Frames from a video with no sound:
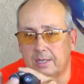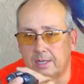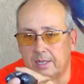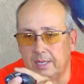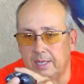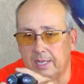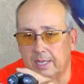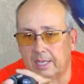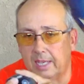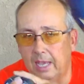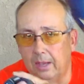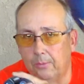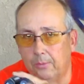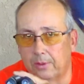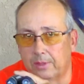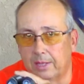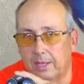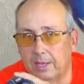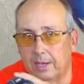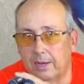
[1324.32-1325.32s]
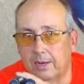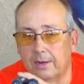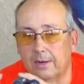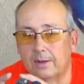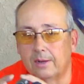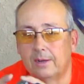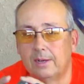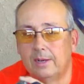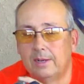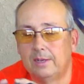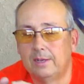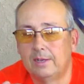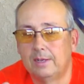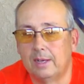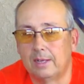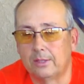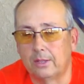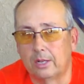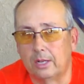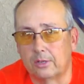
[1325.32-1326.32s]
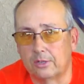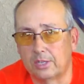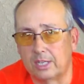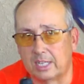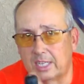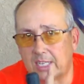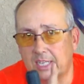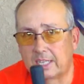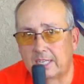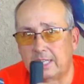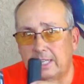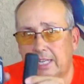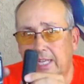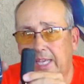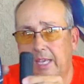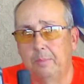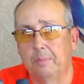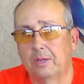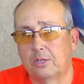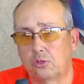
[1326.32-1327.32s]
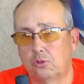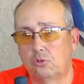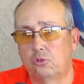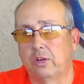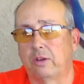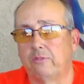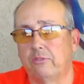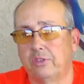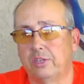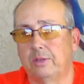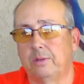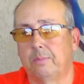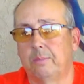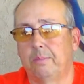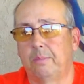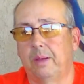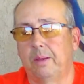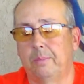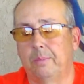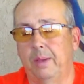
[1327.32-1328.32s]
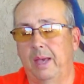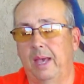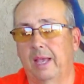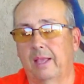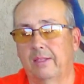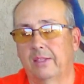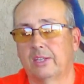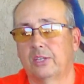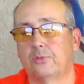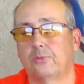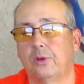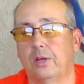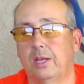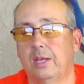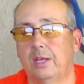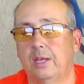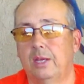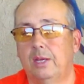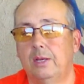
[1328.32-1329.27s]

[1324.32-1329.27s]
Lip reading: indicate what they are. I thought that was nice because since I keep my screwdrivers in my bag this way,